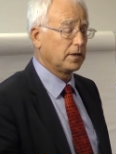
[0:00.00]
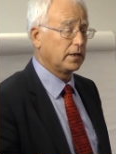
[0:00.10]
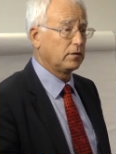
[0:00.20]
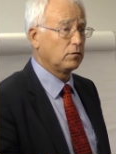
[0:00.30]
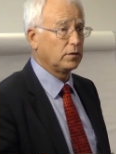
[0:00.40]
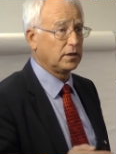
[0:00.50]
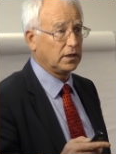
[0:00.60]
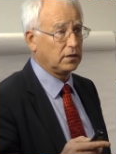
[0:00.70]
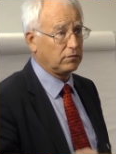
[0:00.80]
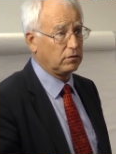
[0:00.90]
And I don't want to
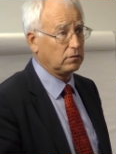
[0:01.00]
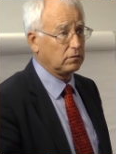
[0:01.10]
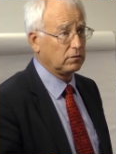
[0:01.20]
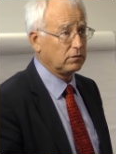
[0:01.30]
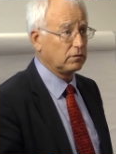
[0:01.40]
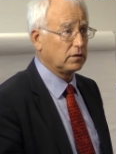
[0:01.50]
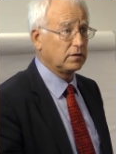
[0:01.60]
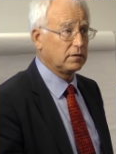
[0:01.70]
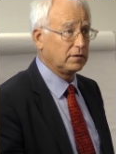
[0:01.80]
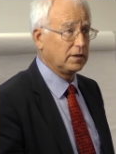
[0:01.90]
get it wrong, so I
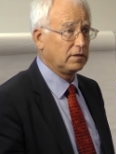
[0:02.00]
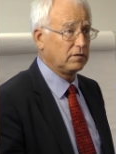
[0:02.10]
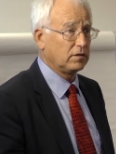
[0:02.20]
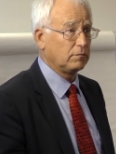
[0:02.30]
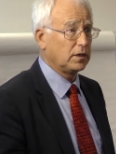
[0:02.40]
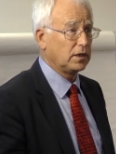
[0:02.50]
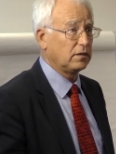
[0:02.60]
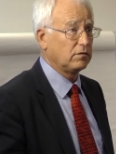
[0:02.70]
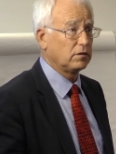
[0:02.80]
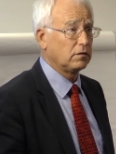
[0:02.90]
tend to sit in my
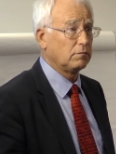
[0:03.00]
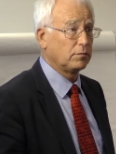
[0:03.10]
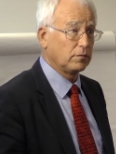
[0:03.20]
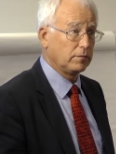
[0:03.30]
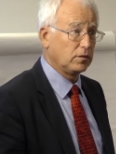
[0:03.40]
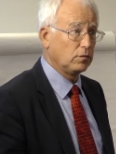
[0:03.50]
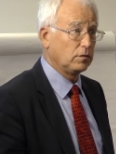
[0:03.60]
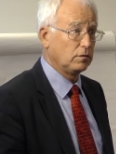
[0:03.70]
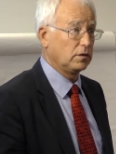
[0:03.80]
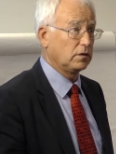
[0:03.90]
hands and probably don't
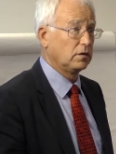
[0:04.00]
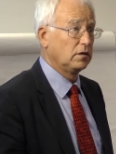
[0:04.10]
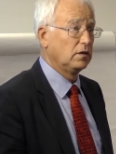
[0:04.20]
do it.